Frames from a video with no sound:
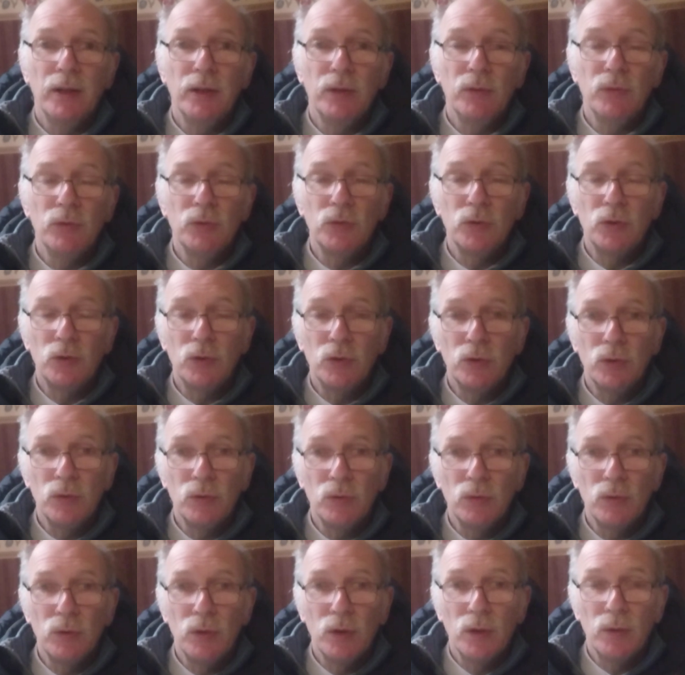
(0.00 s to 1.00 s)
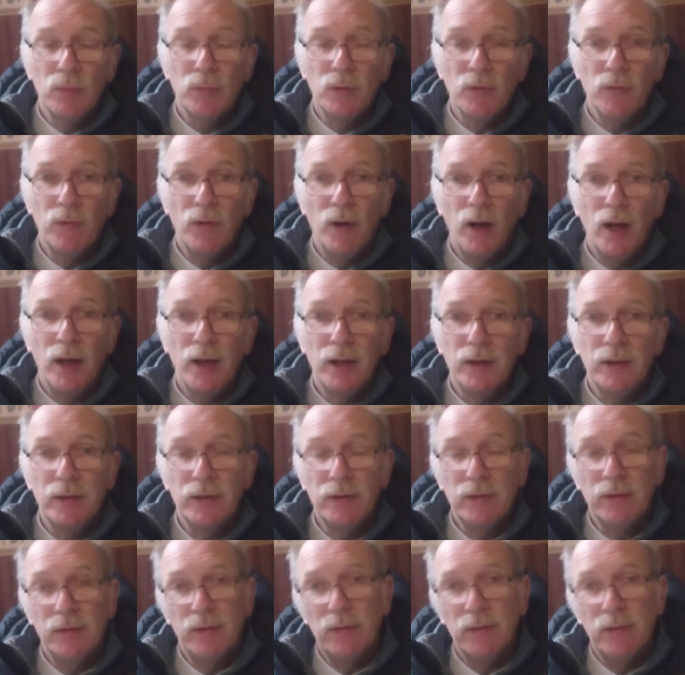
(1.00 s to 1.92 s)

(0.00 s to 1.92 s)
used to provide